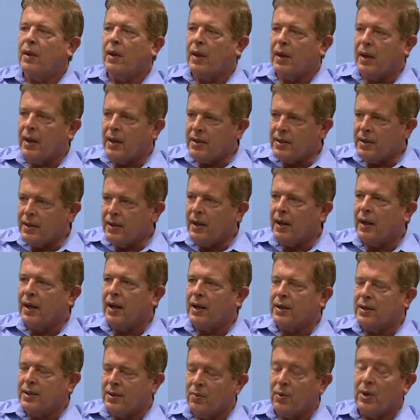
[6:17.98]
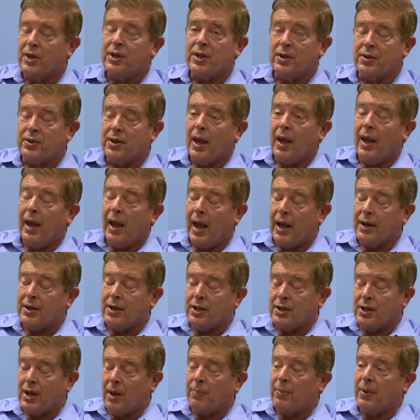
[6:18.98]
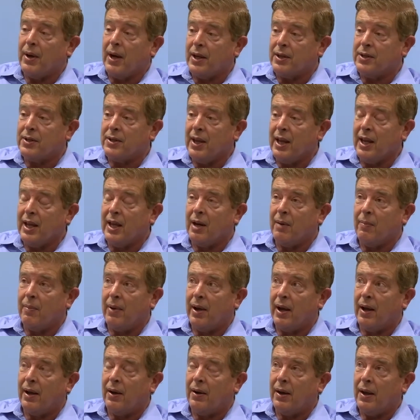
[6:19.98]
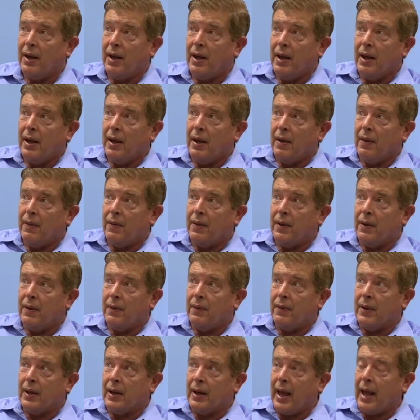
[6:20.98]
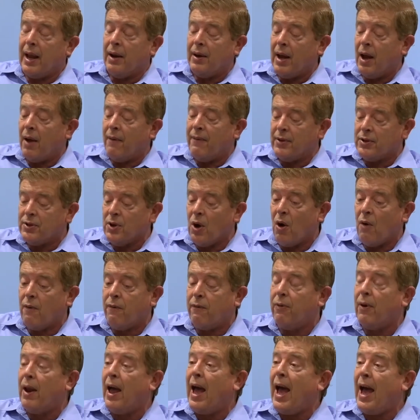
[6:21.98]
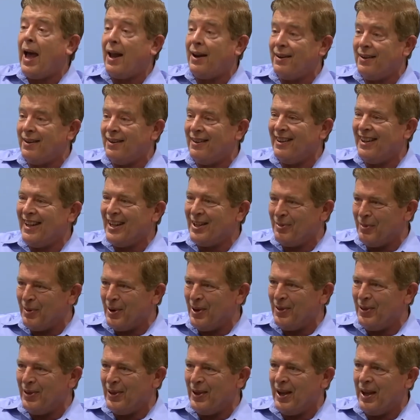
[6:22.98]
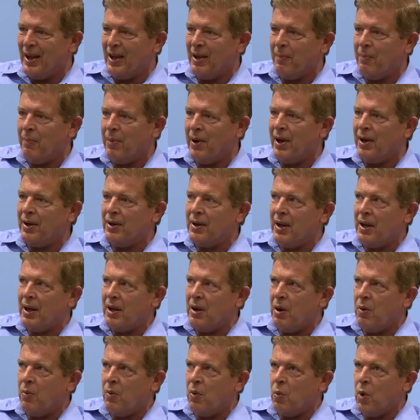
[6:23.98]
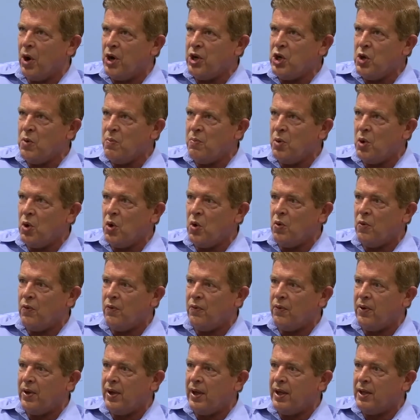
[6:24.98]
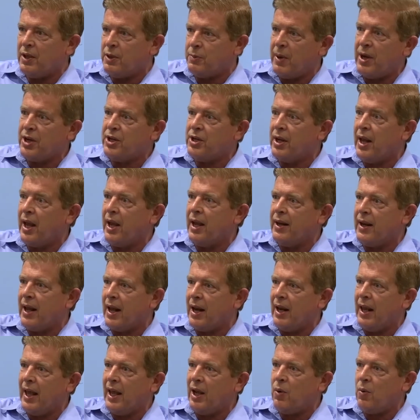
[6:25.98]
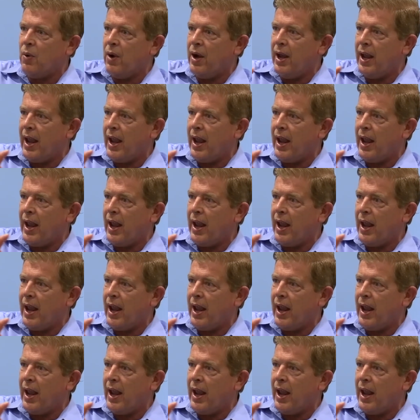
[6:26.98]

got you. Which is actually something I was thinking about. Now, if it's all flat, it's one thing. But when you move, especially like in that Lakeway